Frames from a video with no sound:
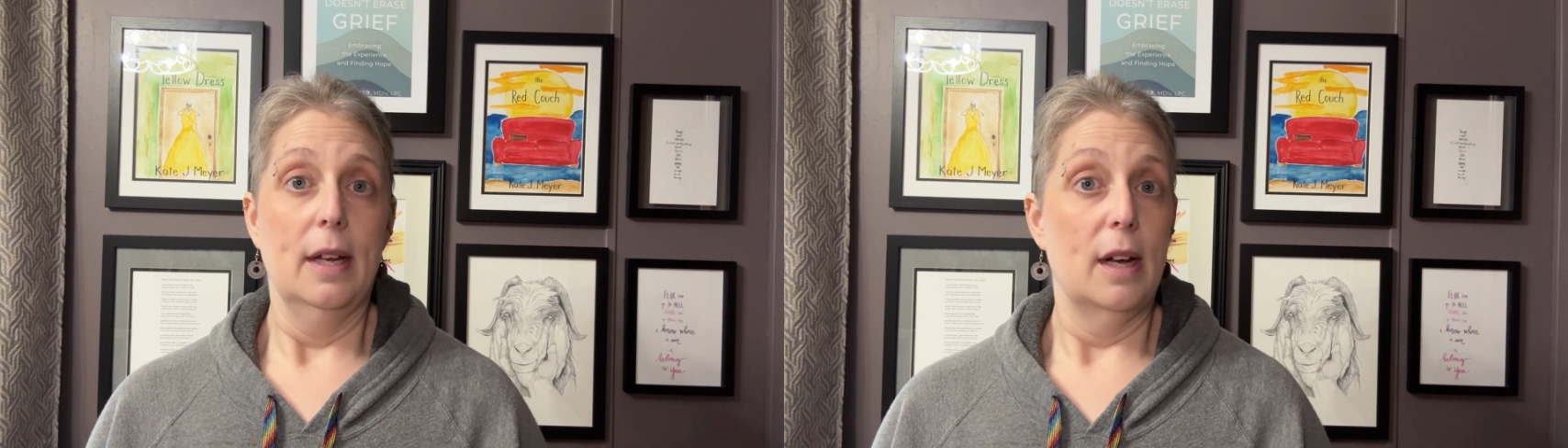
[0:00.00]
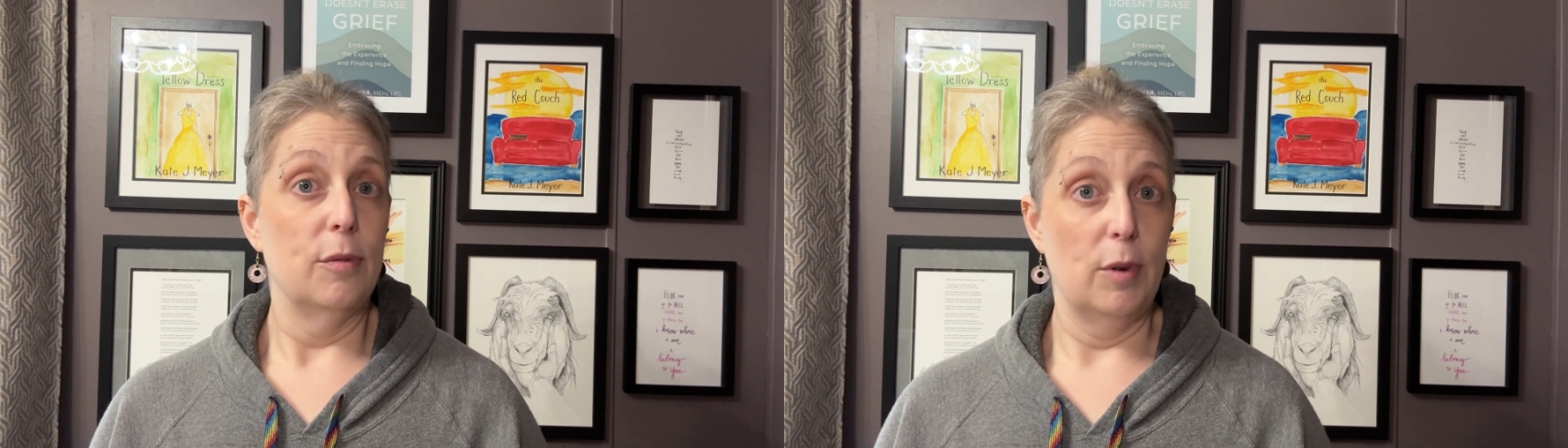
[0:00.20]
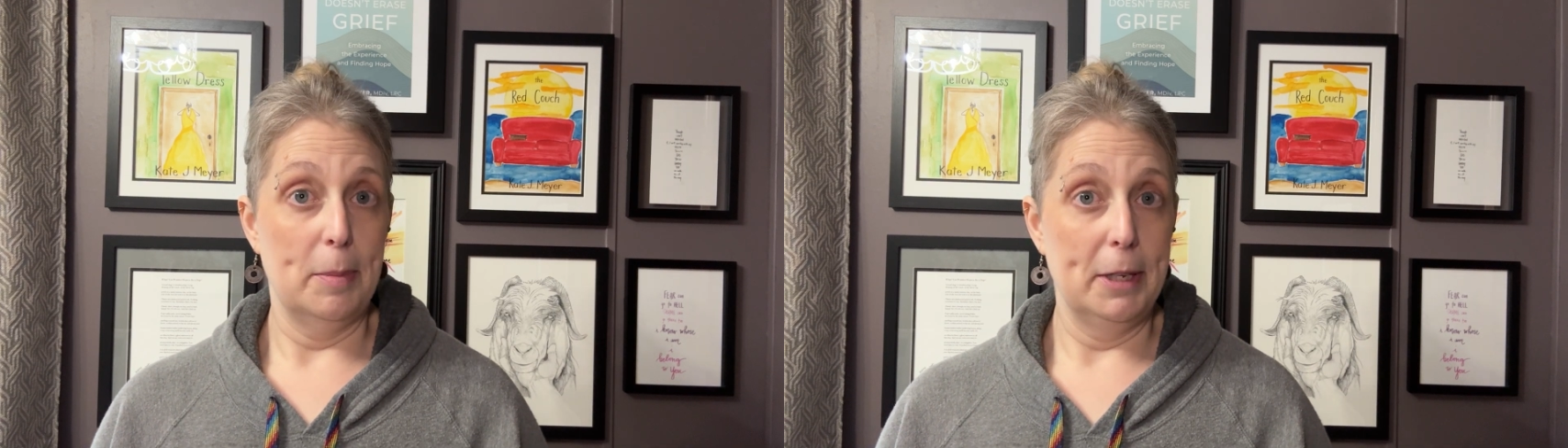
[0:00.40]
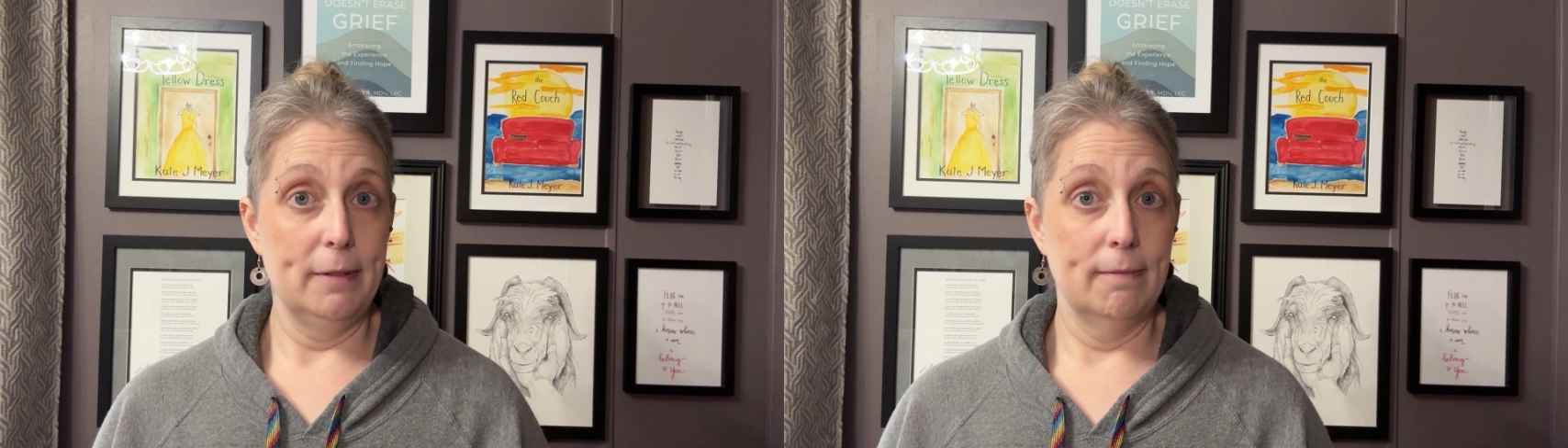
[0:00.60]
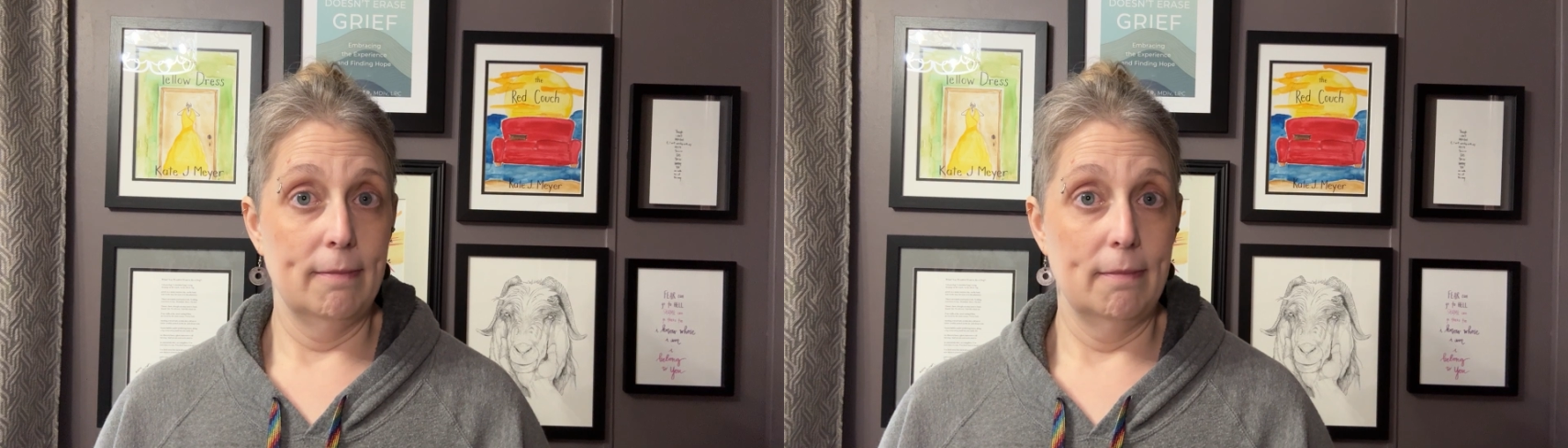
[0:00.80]
of
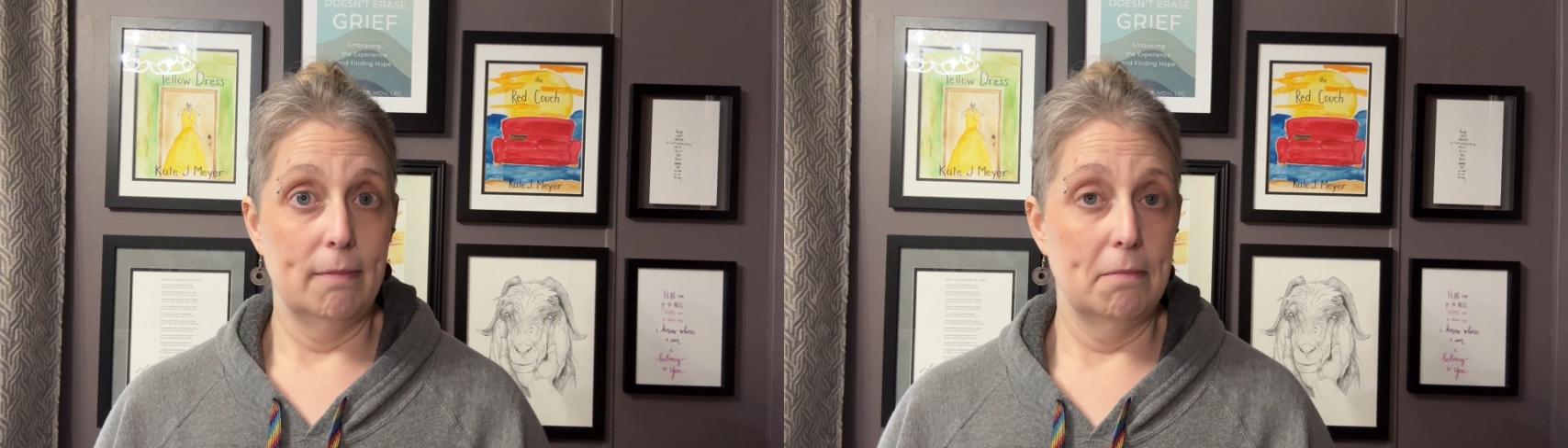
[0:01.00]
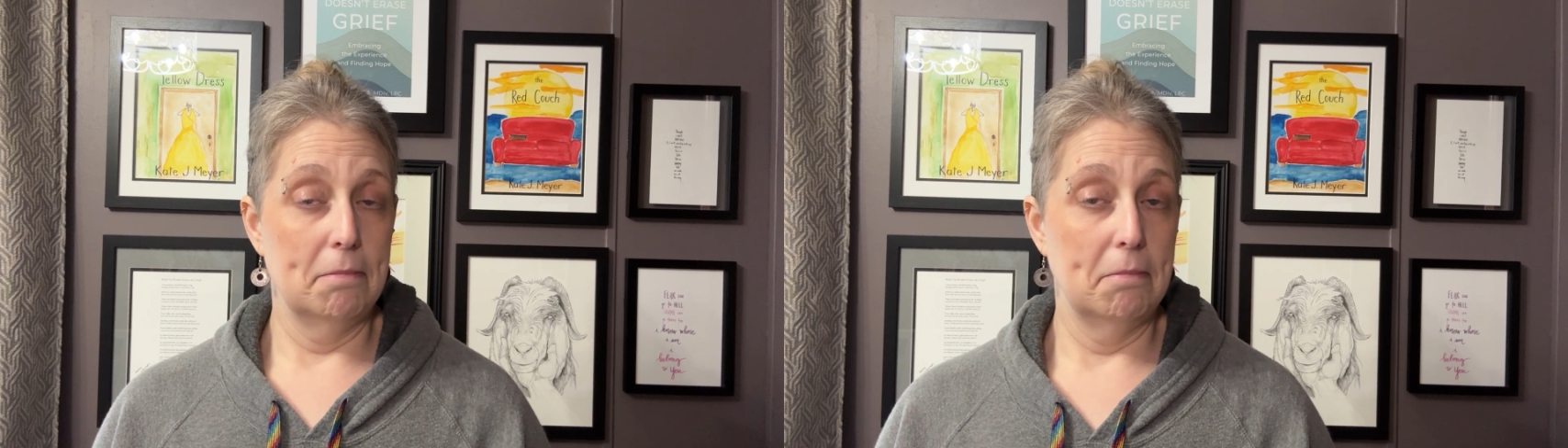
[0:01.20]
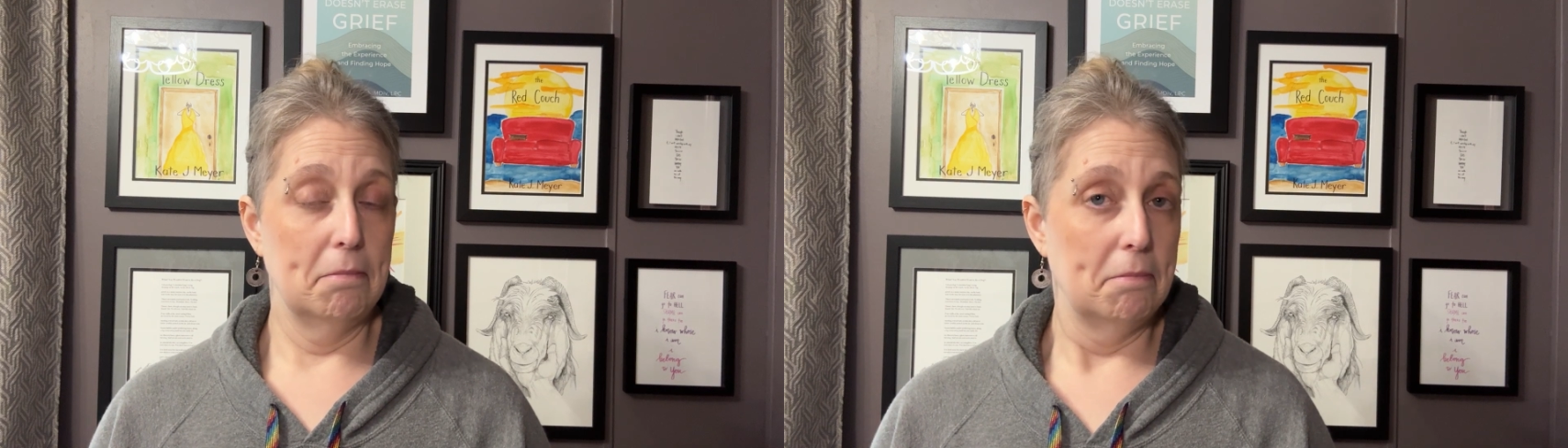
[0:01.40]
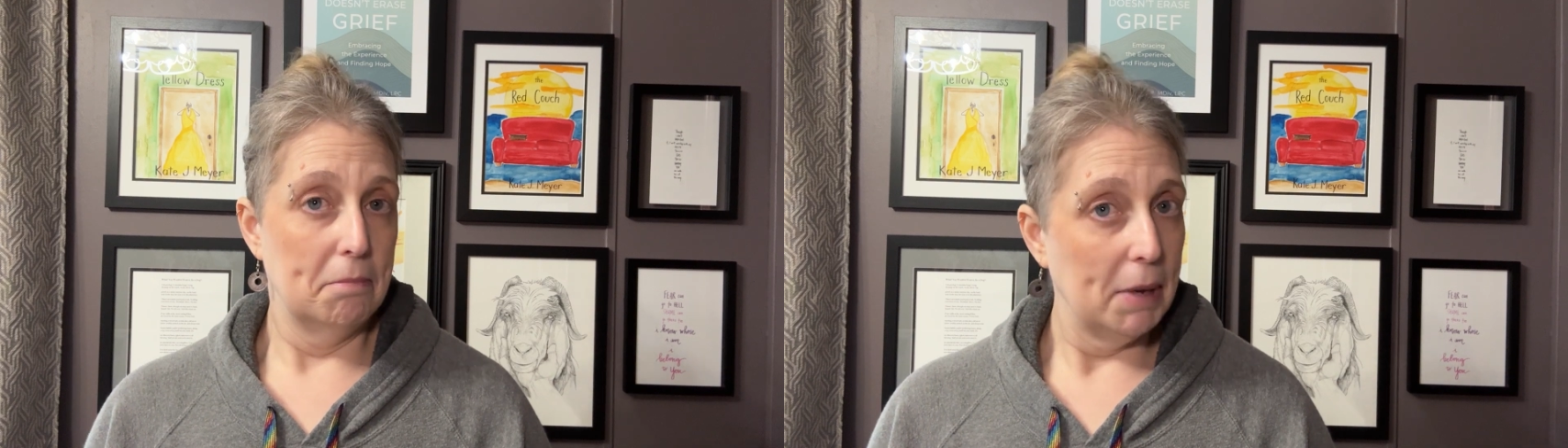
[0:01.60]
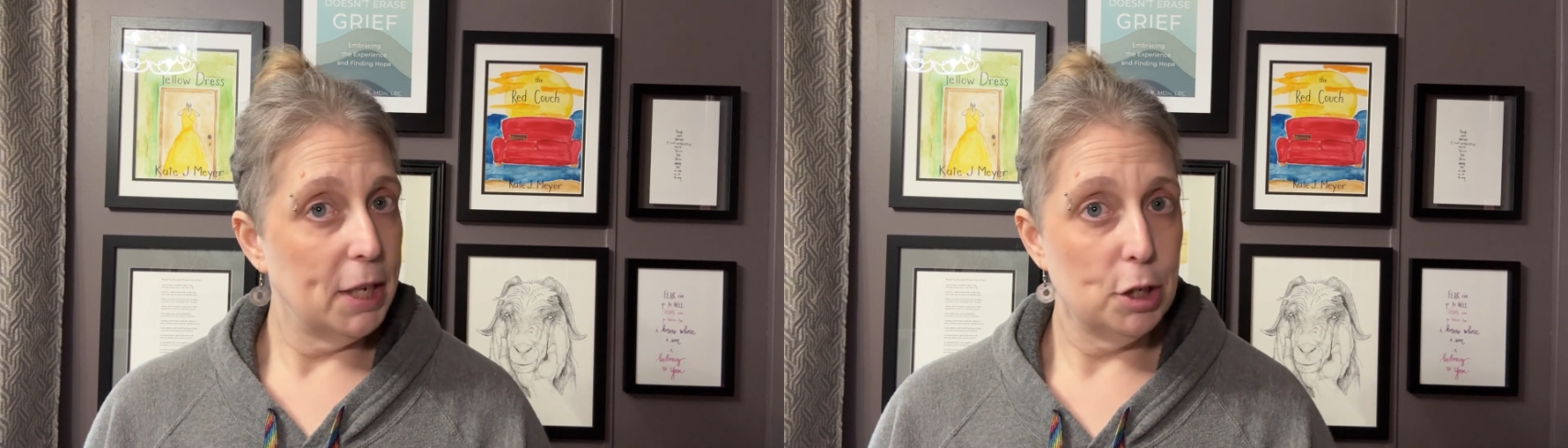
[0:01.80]
women
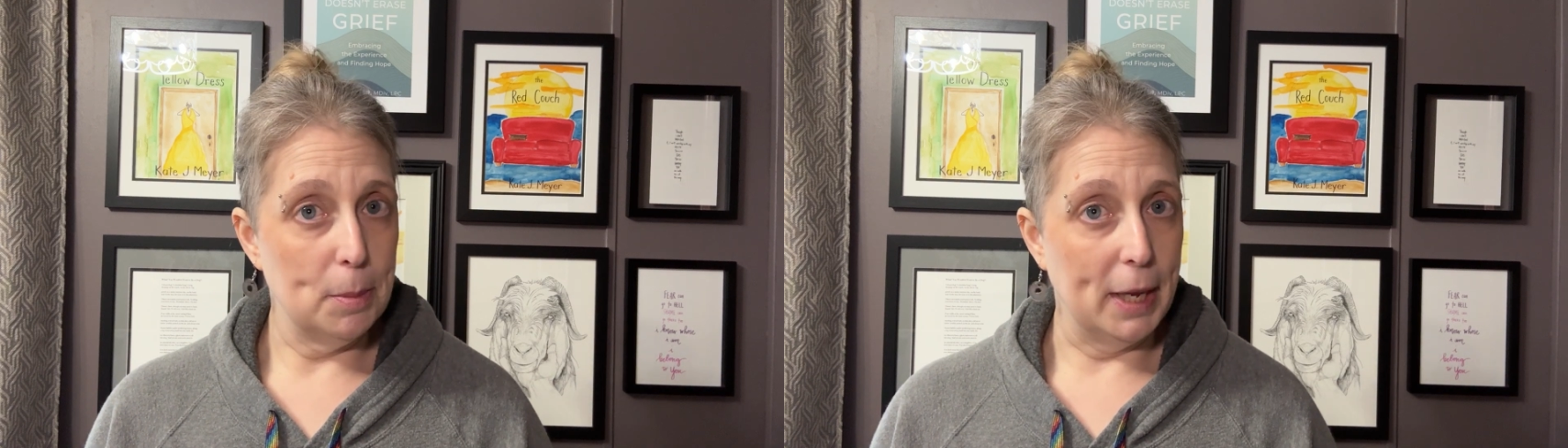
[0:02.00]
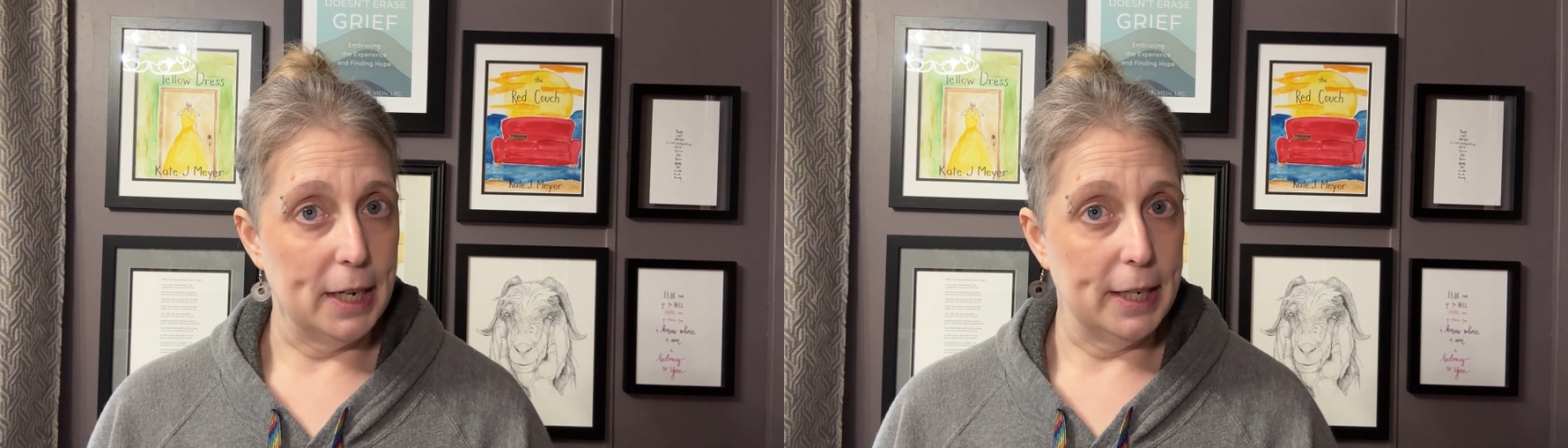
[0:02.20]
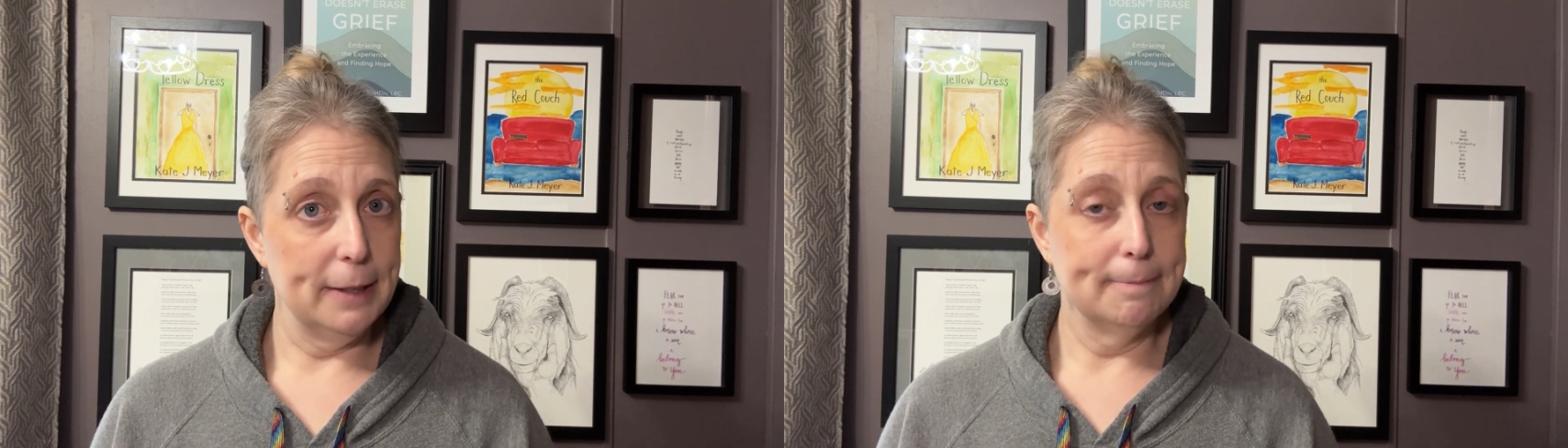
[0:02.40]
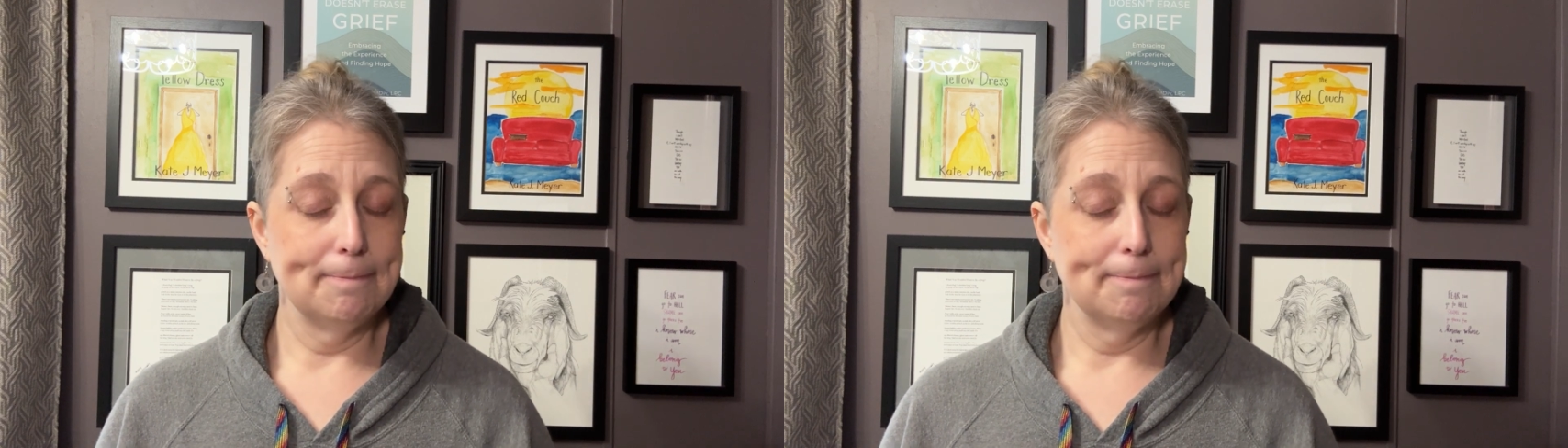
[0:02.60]
and humanity